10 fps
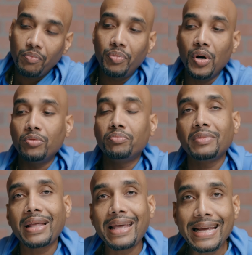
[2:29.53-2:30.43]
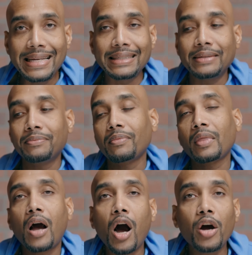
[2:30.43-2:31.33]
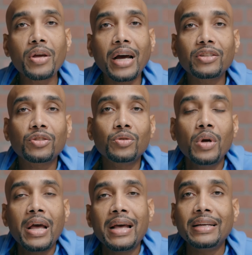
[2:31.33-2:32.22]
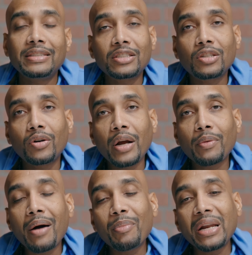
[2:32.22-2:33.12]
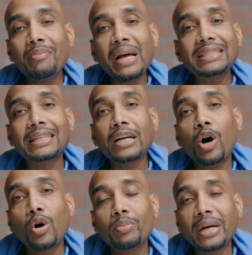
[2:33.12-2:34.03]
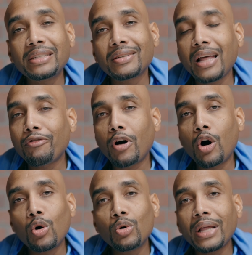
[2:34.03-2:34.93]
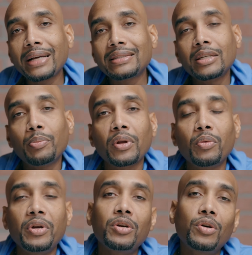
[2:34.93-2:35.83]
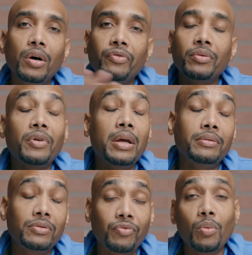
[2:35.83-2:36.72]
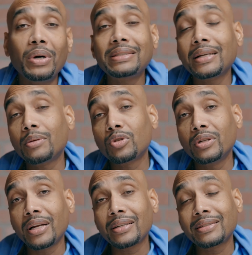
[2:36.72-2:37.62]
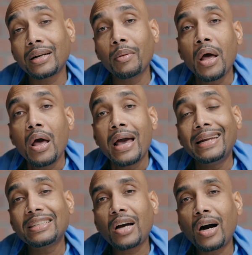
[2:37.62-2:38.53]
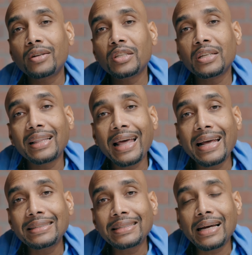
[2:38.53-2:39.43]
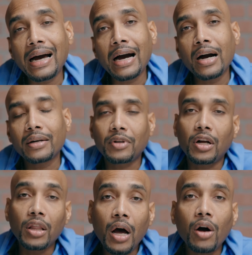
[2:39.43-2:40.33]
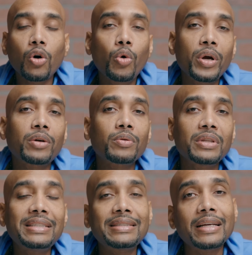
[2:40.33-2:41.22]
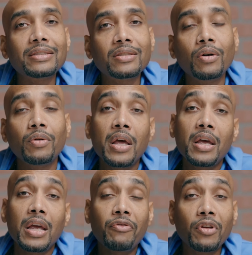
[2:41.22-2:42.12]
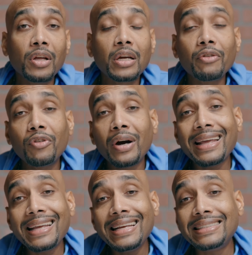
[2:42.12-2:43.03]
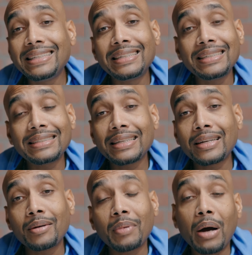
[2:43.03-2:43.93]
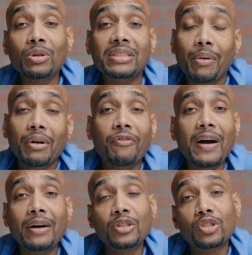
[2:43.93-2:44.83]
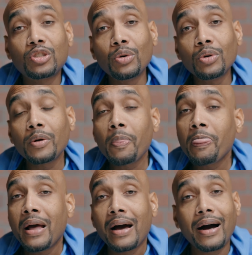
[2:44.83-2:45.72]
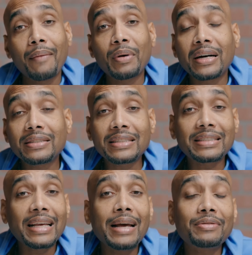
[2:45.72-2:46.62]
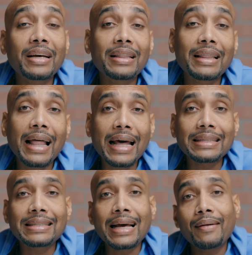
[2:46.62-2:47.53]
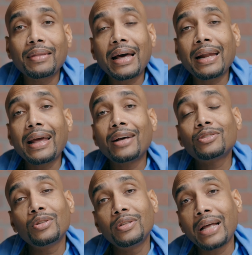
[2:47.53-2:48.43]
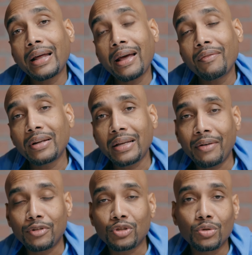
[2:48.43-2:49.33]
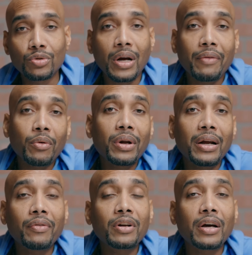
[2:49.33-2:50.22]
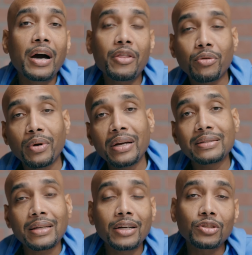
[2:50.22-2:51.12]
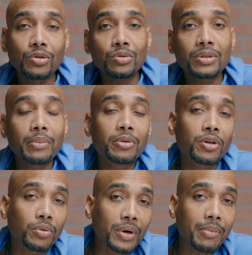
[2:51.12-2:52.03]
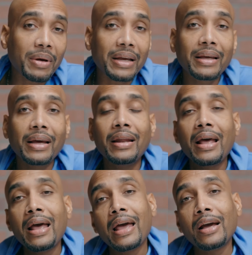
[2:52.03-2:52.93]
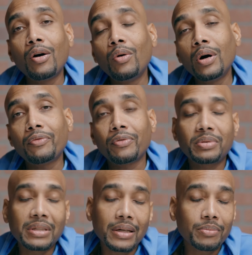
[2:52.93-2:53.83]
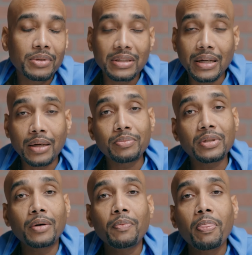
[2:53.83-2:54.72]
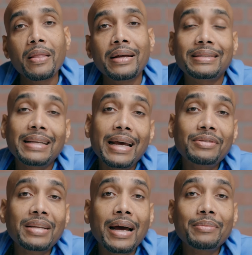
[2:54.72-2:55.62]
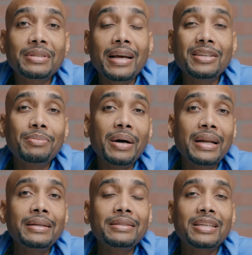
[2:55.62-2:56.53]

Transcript: Boom. Easy. All you have to do is just go that route. But it makes it a whole makes your life a whole lot simpler when you're going from eh, from one setup to another setup. And it's called the Lanzi uh, Claw Quick Release Set. So if you're looking for an easy, good setup, I wish I would have found this sooner um, because it saves a lot of time, a lot of hassle. You're not having to have a screwdriver, whatever, to unthread, so unscrew something, thread it back in, and go up from setup to setup. So saves time, saves money.